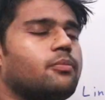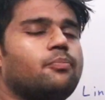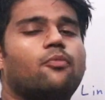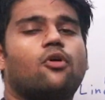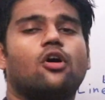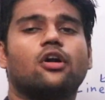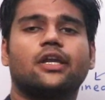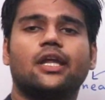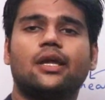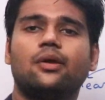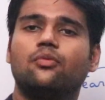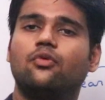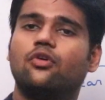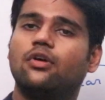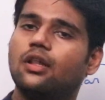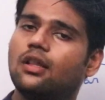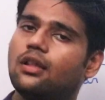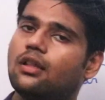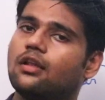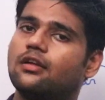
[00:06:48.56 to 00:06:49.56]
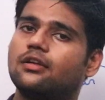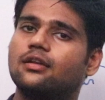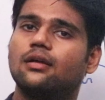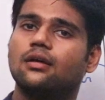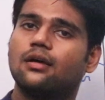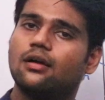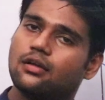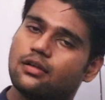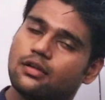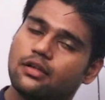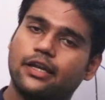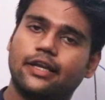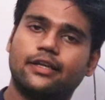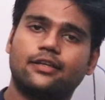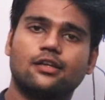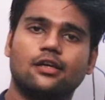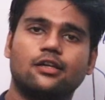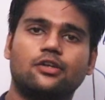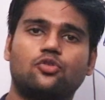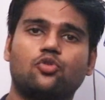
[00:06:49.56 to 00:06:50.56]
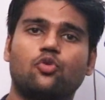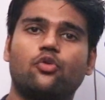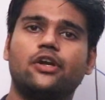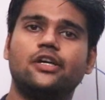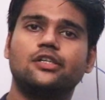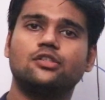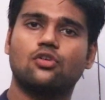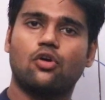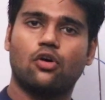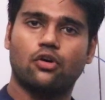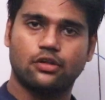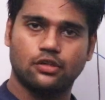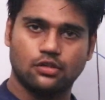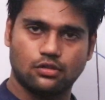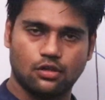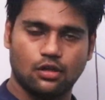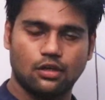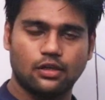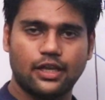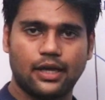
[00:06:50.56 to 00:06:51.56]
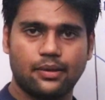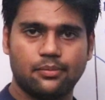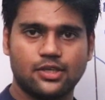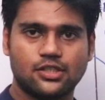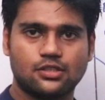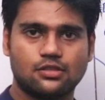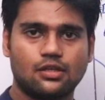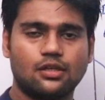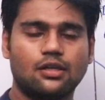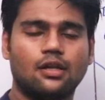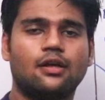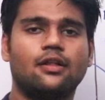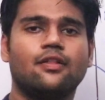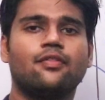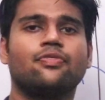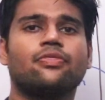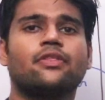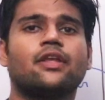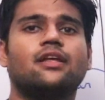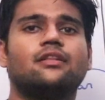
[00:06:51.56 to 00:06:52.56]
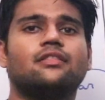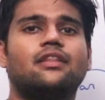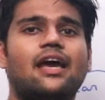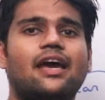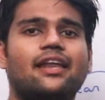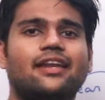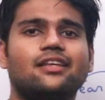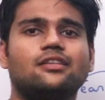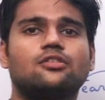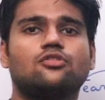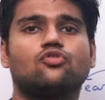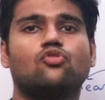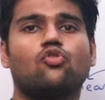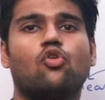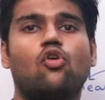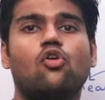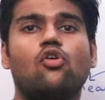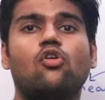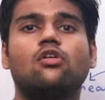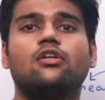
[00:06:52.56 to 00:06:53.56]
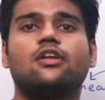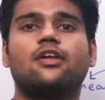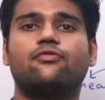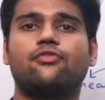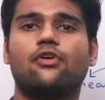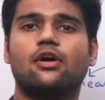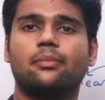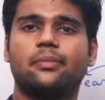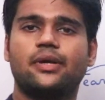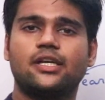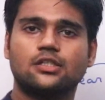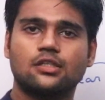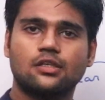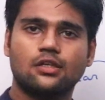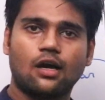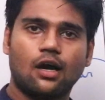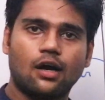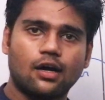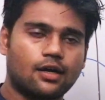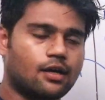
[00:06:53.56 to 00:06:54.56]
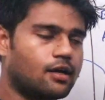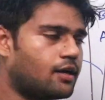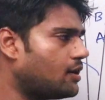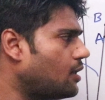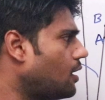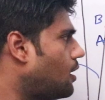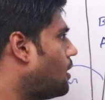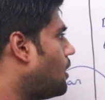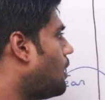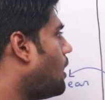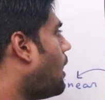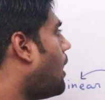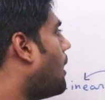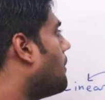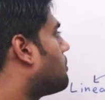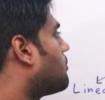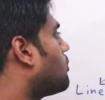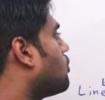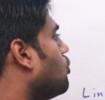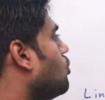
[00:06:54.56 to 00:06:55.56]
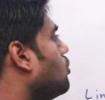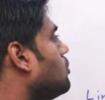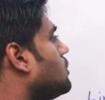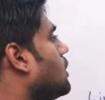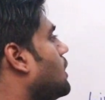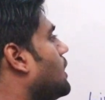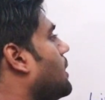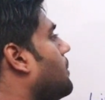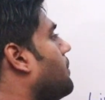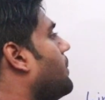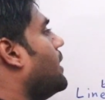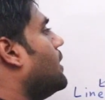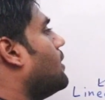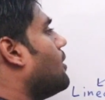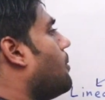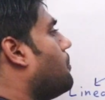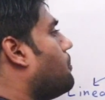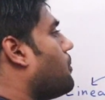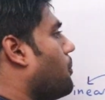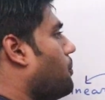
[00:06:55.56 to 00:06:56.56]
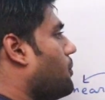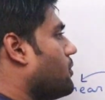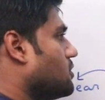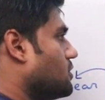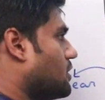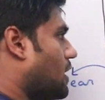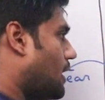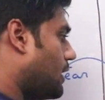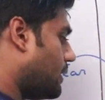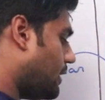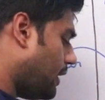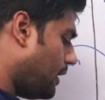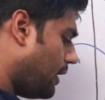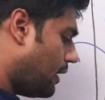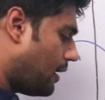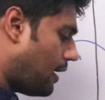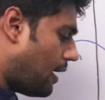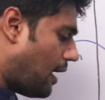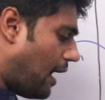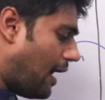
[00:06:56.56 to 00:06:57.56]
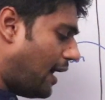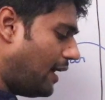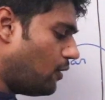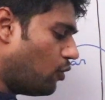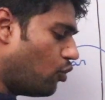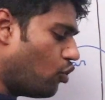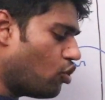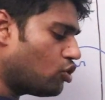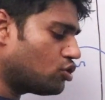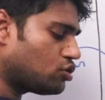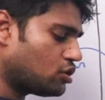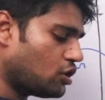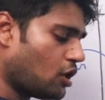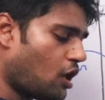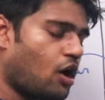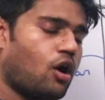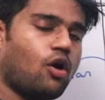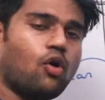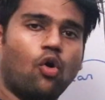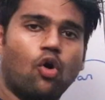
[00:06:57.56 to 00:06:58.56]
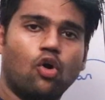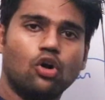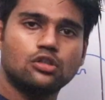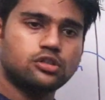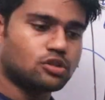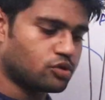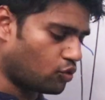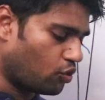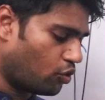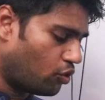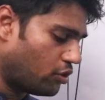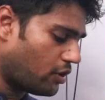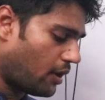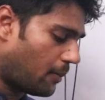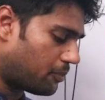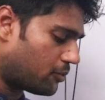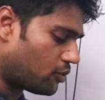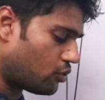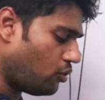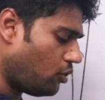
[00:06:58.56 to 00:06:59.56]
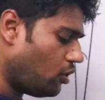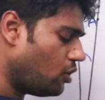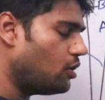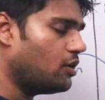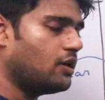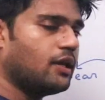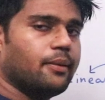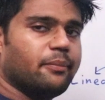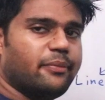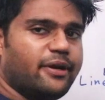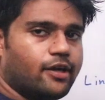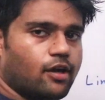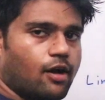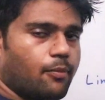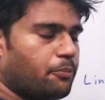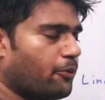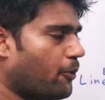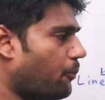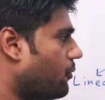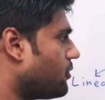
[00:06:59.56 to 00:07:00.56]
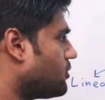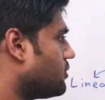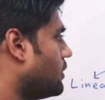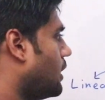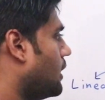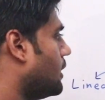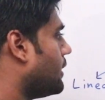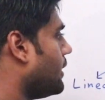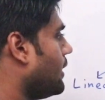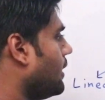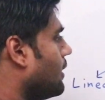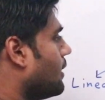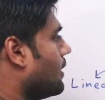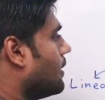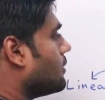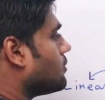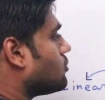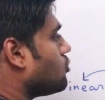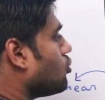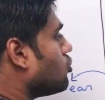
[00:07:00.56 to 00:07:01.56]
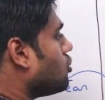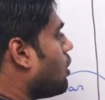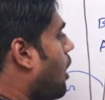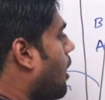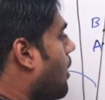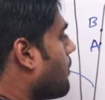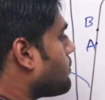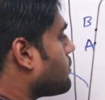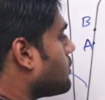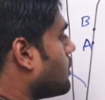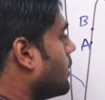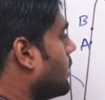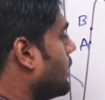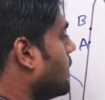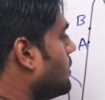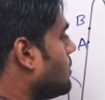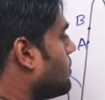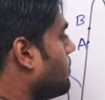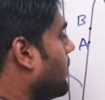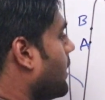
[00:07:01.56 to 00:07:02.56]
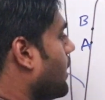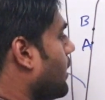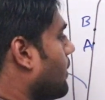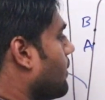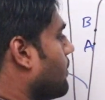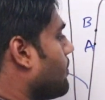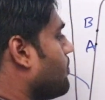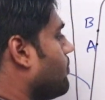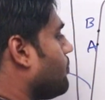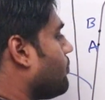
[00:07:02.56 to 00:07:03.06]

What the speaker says: the body will return to its original dimension. There is no deformation occurred up to the limit of proportionality, and Hooke's law holds good up to limit of proportionality. So the option is B.